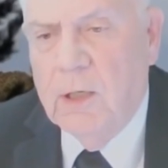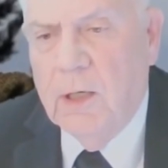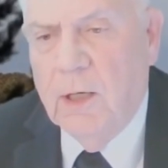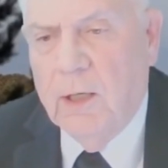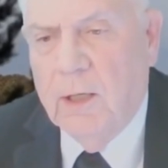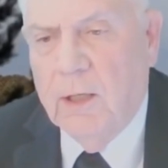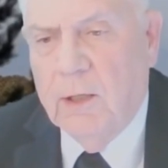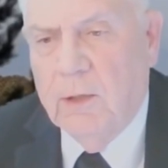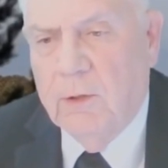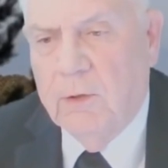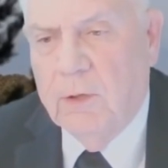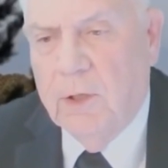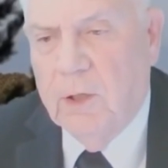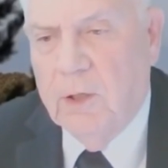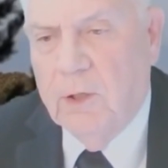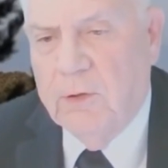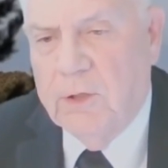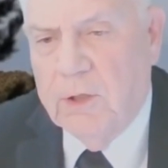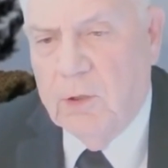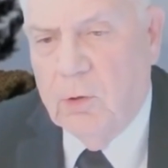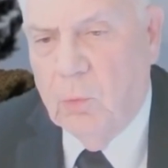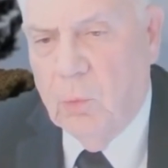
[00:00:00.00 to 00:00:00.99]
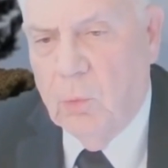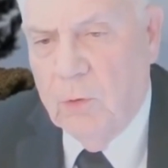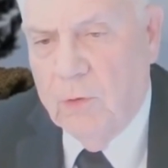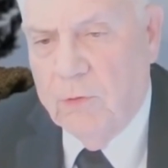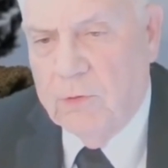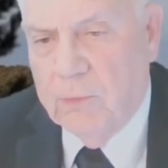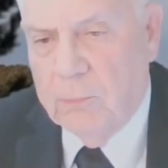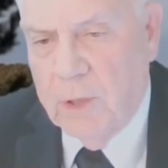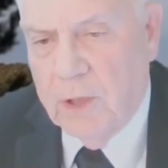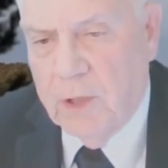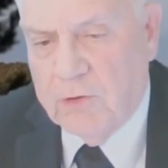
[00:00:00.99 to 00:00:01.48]
and uh, deal with
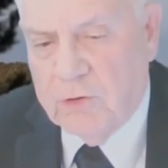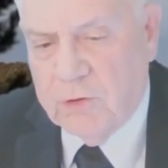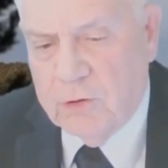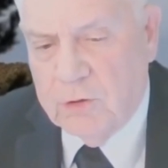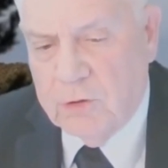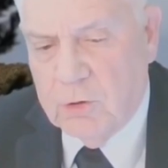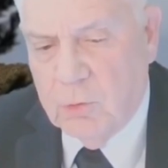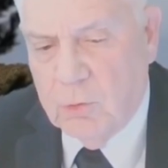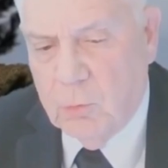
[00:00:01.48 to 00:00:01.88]
the message of